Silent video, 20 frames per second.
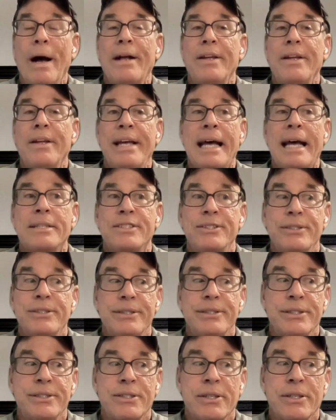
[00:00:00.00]
Well, yes,
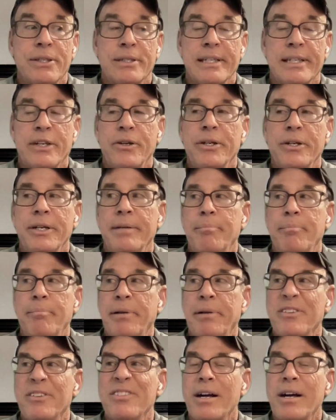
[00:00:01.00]
you certainly could,
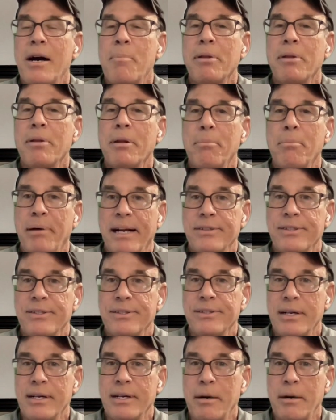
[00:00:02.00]
but there's a couple of
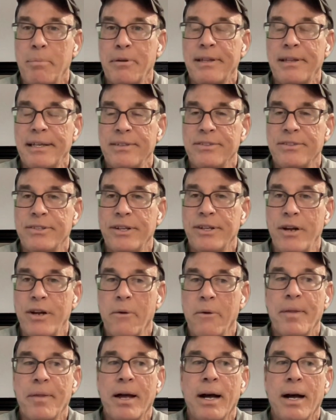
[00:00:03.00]
buts. There's a couple things to
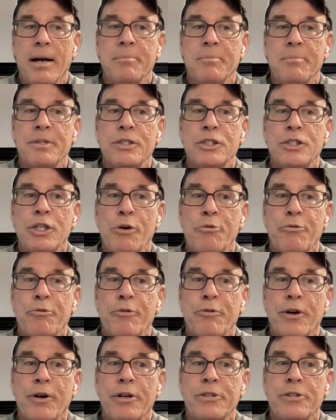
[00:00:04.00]
know. So
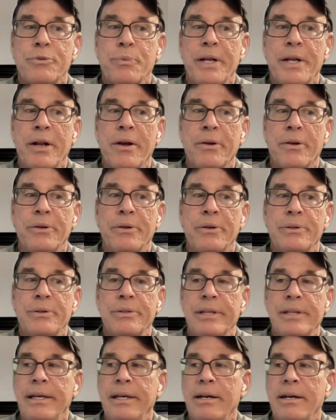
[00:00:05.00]
first, we don't
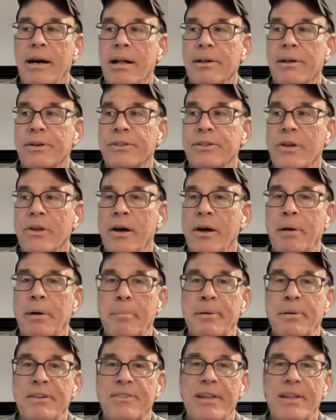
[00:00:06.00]
use e-collars on
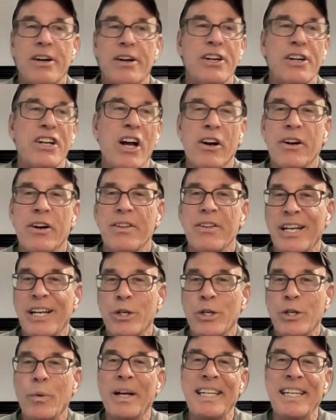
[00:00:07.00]
puppies that are younger
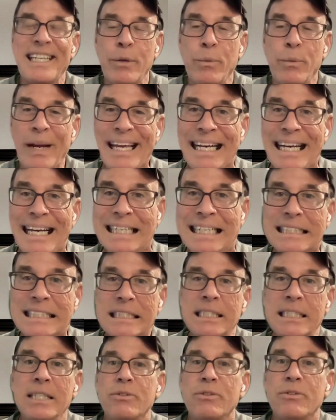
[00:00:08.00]
than 20
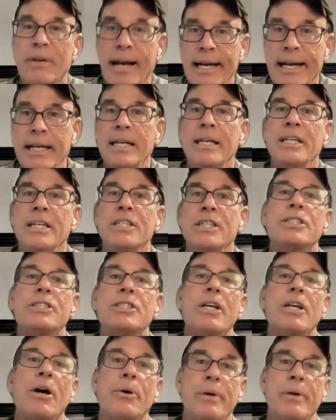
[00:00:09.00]
weeks, right?
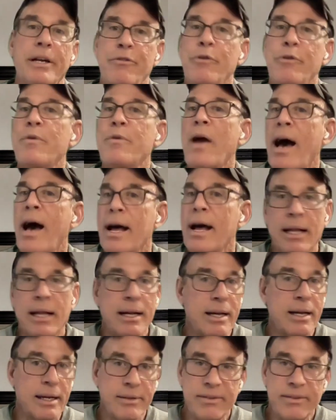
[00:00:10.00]
So if you've got
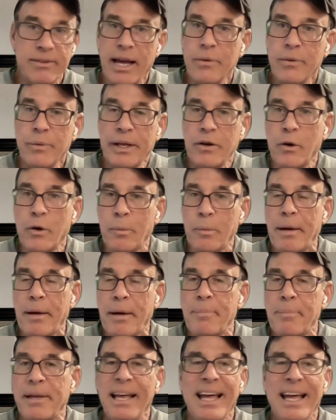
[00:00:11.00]
like a 10-week-old
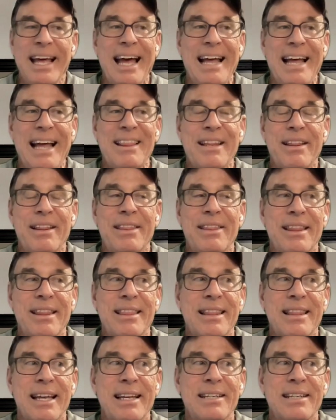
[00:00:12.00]
puppy,
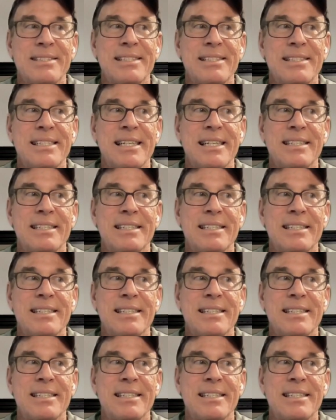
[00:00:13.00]
the thing is